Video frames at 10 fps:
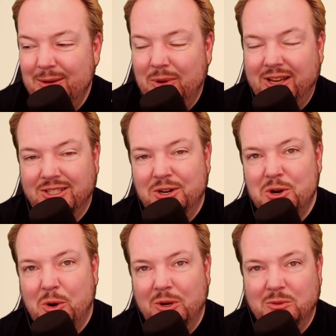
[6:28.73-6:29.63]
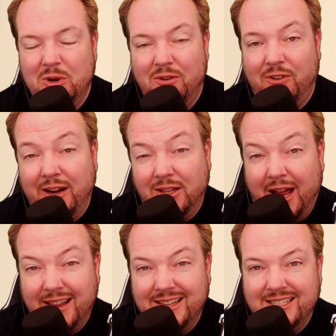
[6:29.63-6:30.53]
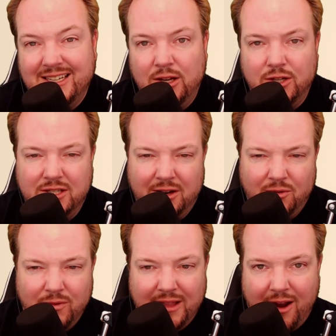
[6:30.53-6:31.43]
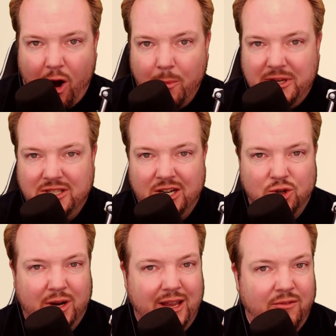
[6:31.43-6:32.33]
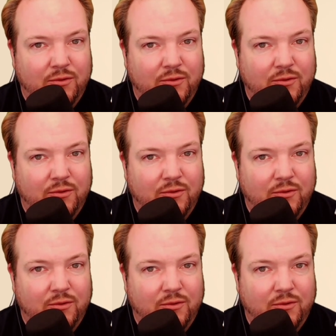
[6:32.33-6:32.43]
because under charisma you'll find a lot of the skills that are really RP centric.